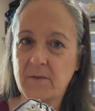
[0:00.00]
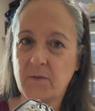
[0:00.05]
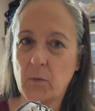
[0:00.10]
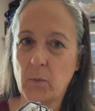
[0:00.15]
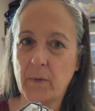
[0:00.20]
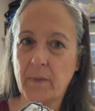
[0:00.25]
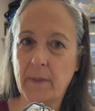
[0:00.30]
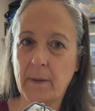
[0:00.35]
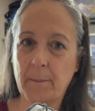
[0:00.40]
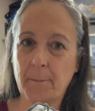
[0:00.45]

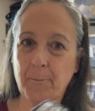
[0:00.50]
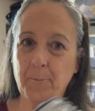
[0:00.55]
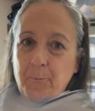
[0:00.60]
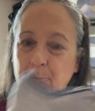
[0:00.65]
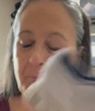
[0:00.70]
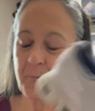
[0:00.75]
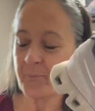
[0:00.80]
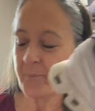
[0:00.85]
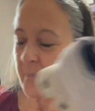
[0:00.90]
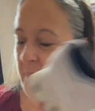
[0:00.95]
for them.
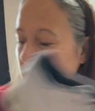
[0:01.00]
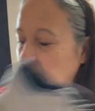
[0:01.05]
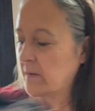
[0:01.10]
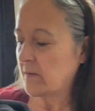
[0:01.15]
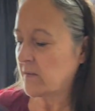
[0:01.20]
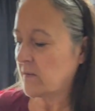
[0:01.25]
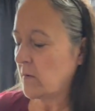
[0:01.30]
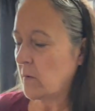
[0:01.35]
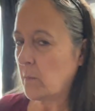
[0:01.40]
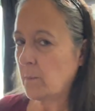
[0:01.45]

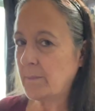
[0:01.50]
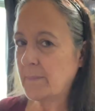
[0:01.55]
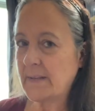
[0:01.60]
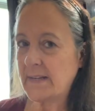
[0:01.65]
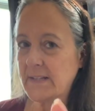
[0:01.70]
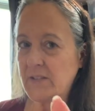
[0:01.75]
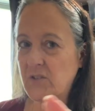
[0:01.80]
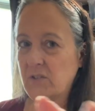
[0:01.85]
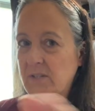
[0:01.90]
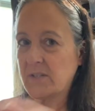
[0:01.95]
So, and
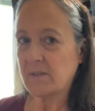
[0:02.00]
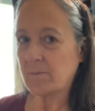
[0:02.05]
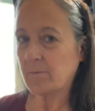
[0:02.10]
I just